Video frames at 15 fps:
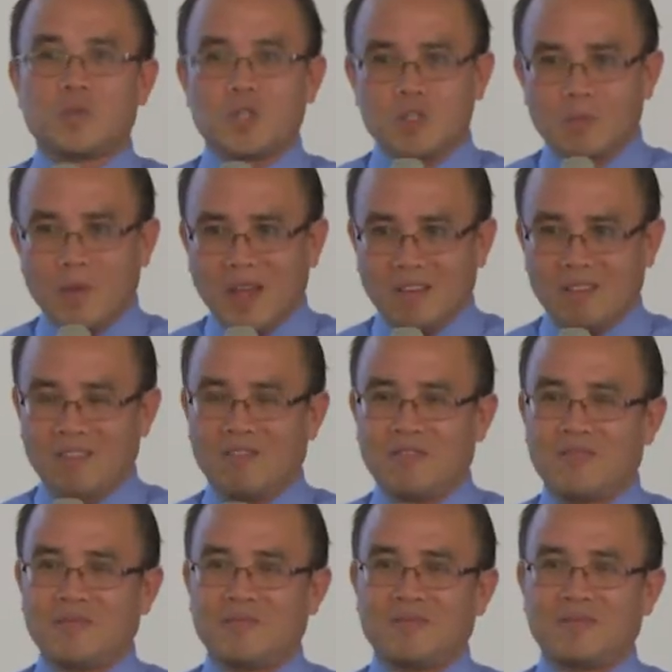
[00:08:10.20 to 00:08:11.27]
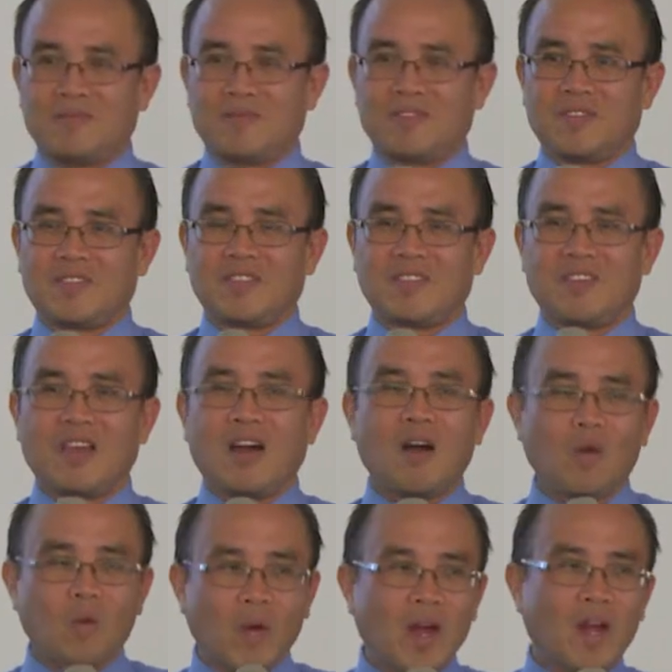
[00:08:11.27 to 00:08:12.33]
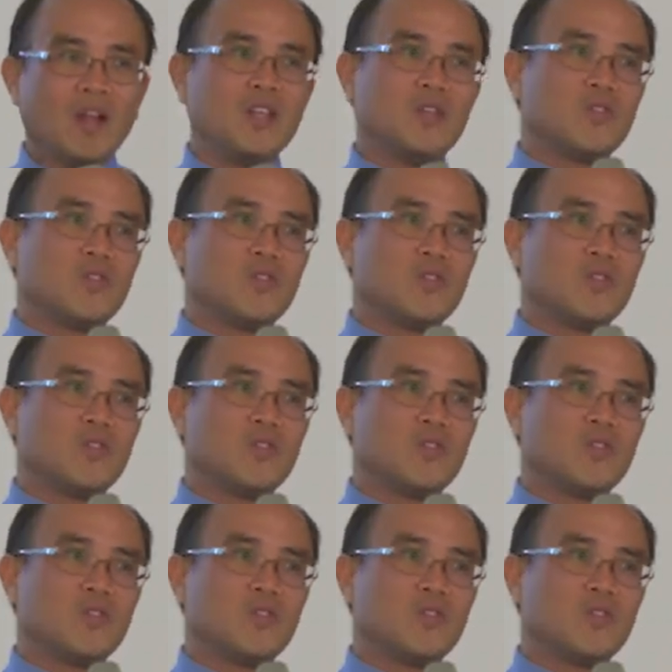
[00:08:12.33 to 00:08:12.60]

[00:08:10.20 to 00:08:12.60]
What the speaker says: perspective. How well